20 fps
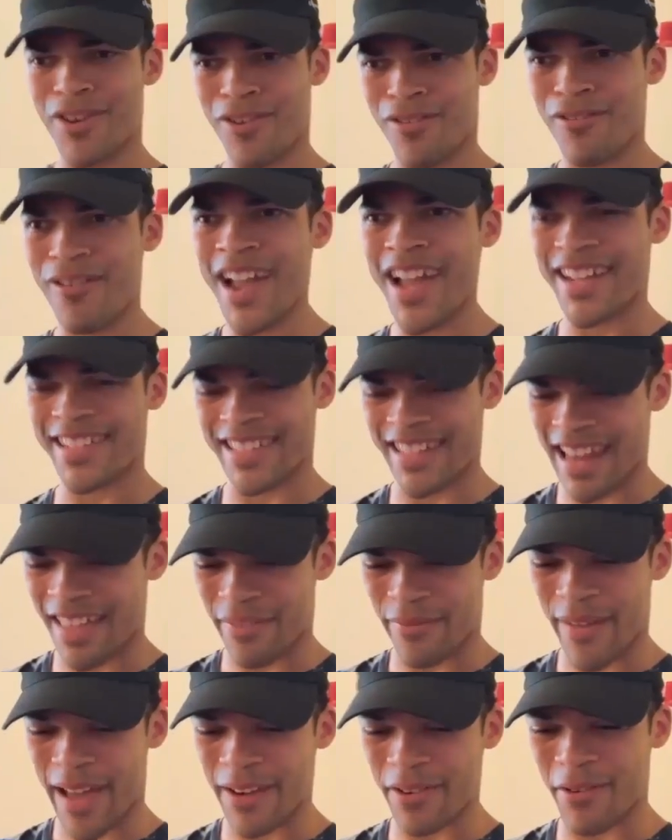Correct.
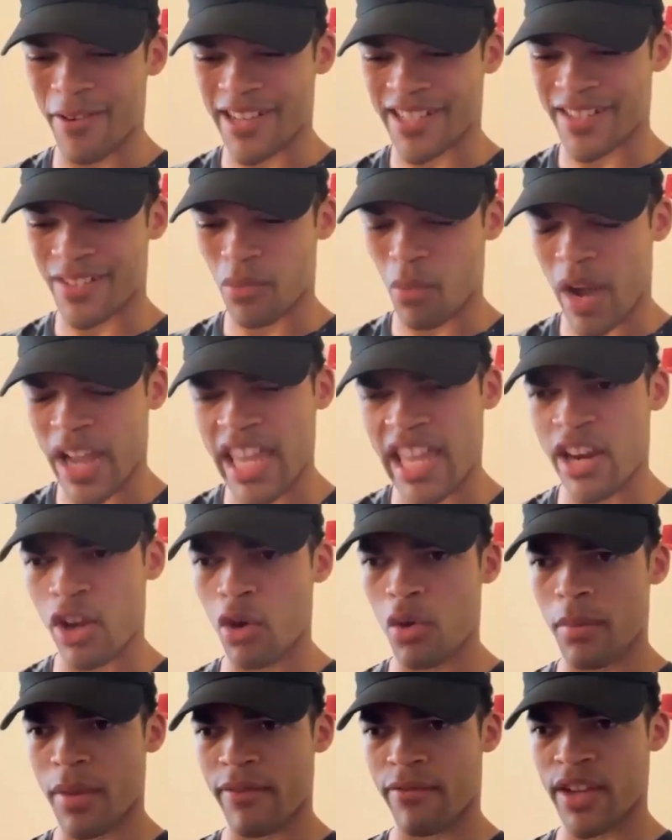And now the final question, why
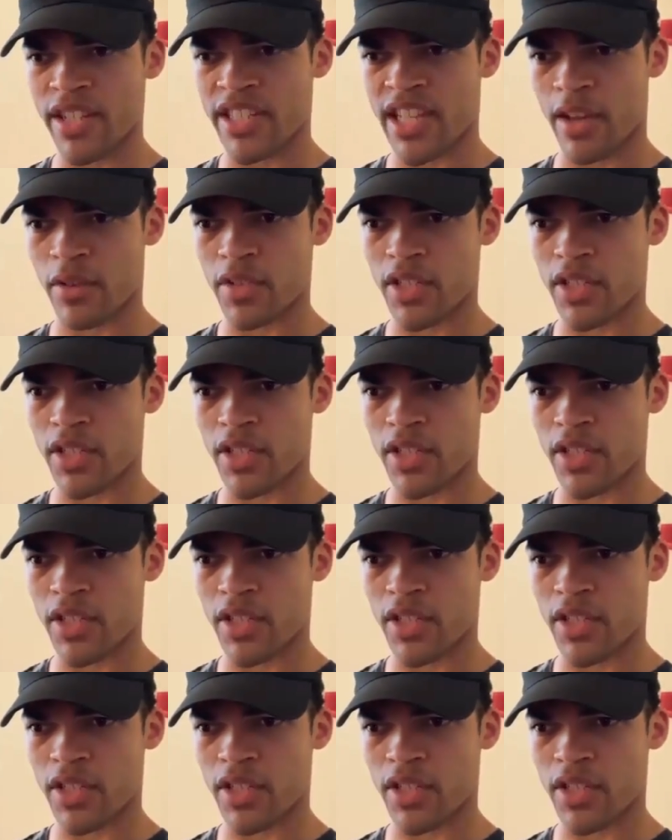can't I go to my friend's